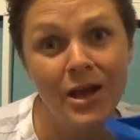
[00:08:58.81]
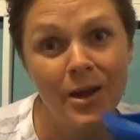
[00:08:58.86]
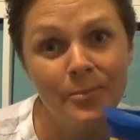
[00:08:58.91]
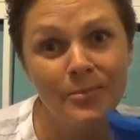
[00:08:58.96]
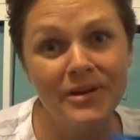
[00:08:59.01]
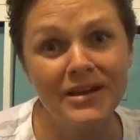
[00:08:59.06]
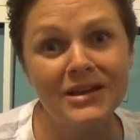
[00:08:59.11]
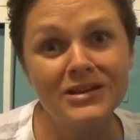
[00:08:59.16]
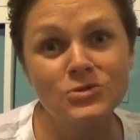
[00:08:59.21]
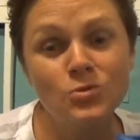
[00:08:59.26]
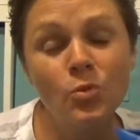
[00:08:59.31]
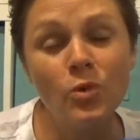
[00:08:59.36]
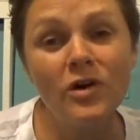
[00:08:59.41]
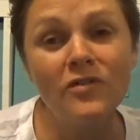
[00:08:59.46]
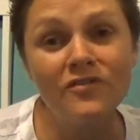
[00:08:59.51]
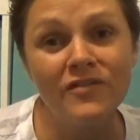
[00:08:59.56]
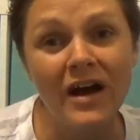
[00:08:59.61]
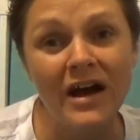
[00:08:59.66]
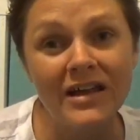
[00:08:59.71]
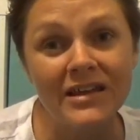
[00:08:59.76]
because we'll
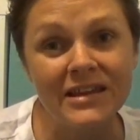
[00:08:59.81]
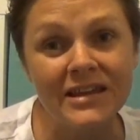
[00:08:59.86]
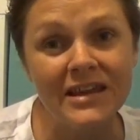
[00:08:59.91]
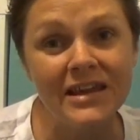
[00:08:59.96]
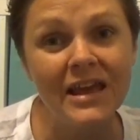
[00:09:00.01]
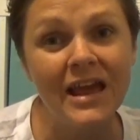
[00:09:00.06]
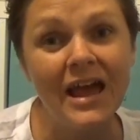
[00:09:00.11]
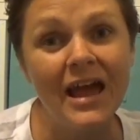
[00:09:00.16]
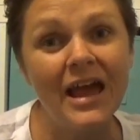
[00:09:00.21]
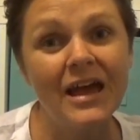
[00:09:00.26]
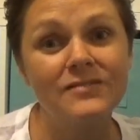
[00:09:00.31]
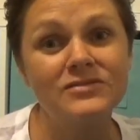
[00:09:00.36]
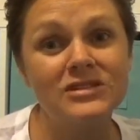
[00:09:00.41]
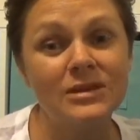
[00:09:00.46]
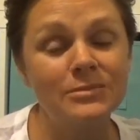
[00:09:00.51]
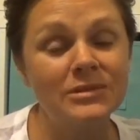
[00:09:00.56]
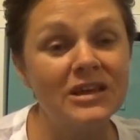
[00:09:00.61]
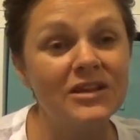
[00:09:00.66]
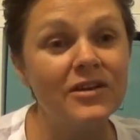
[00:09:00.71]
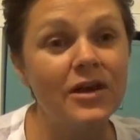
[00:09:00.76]
finally have
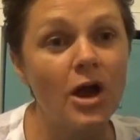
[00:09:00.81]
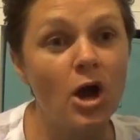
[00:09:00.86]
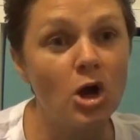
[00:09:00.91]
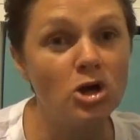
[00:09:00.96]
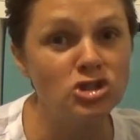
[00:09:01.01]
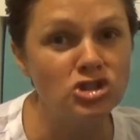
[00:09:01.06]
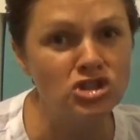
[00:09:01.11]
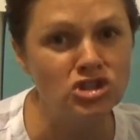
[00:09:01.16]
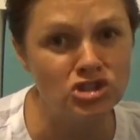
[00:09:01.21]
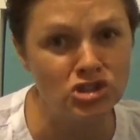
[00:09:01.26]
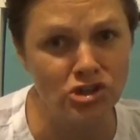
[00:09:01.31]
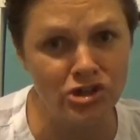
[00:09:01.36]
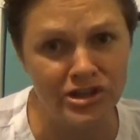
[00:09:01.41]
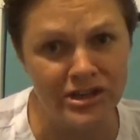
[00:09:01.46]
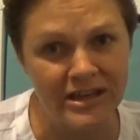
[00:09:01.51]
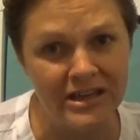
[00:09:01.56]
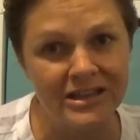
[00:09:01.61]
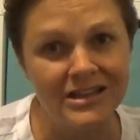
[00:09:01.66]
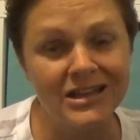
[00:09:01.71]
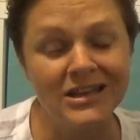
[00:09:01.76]
something
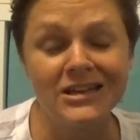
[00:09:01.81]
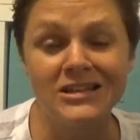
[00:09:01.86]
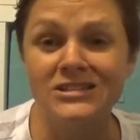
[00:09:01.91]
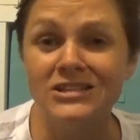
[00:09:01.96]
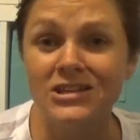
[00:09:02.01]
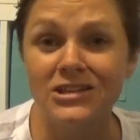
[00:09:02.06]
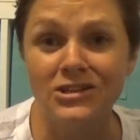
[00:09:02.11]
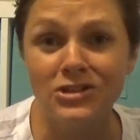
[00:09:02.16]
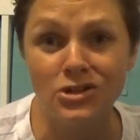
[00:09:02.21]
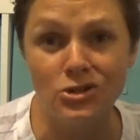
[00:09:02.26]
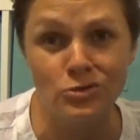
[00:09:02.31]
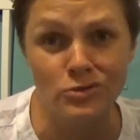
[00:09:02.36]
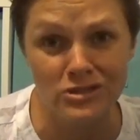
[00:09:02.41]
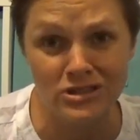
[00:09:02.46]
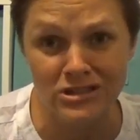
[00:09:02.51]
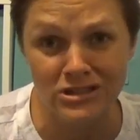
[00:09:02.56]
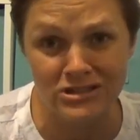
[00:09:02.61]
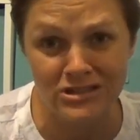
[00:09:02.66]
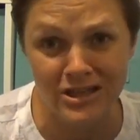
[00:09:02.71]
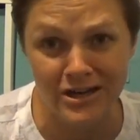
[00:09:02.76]
sturdy that isn't
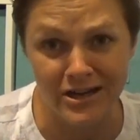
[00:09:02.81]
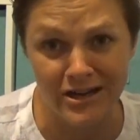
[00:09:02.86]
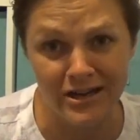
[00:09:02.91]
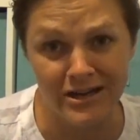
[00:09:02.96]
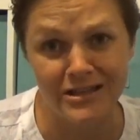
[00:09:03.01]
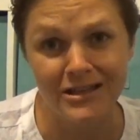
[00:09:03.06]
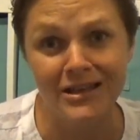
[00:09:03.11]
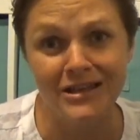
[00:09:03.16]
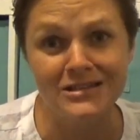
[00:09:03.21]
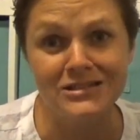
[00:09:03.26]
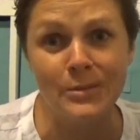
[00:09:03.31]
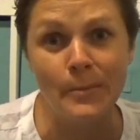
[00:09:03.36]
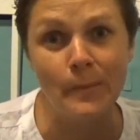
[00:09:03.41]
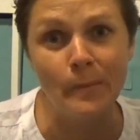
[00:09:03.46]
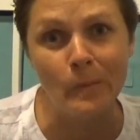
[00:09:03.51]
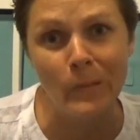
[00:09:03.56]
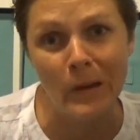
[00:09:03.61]
utilitarian, that isn't